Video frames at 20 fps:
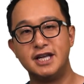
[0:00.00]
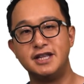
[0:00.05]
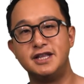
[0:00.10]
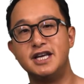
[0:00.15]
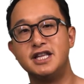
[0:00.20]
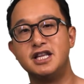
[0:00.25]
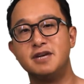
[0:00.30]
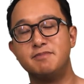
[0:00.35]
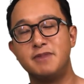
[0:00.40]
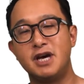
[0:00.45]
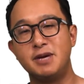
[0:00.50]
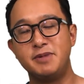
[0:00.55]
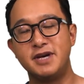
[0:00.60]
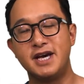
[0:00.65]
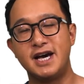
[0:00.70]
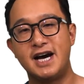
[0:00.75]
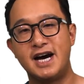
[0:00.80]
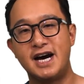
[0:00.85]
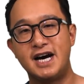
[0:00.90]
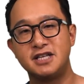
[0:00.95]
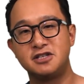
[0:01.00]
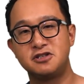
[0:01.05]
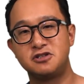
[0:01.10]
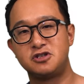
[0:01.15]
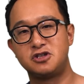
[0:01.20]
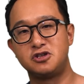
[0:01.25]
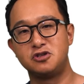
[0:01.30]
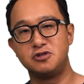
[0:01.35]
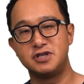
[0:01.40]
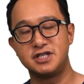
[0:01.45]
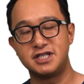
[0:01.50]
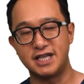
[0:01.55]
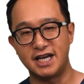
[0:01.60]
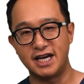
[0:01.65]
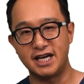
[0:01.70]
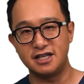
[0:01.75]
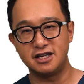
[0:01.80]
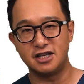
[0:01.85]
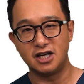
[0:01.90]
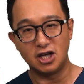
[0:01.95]
then it may be harder to
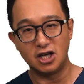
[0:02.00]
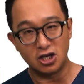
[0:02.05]
attain